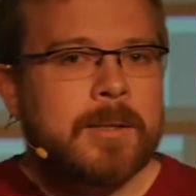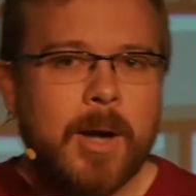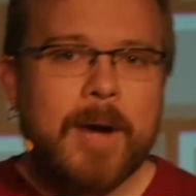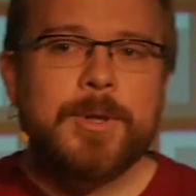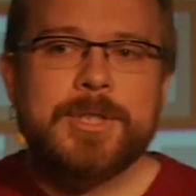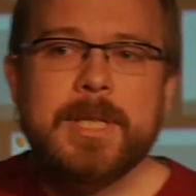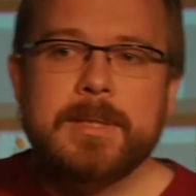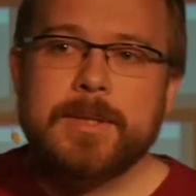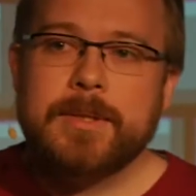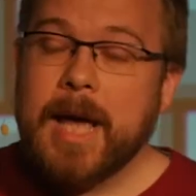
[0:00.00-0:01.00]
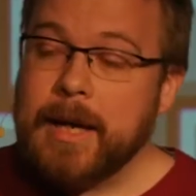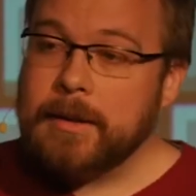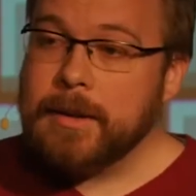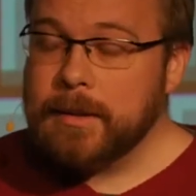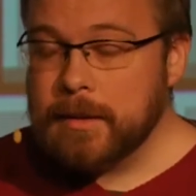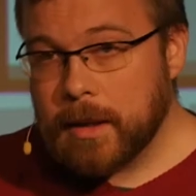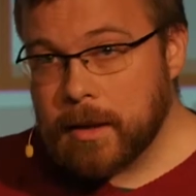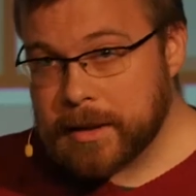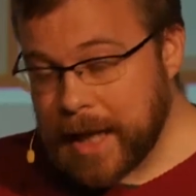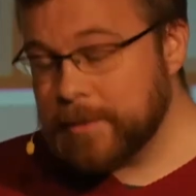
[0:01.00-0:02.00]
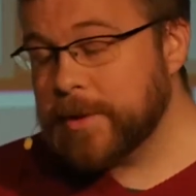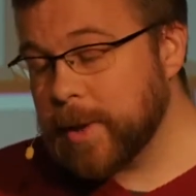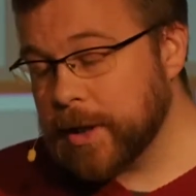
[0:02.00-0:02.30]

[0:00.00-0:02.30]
Now, ever since then, games have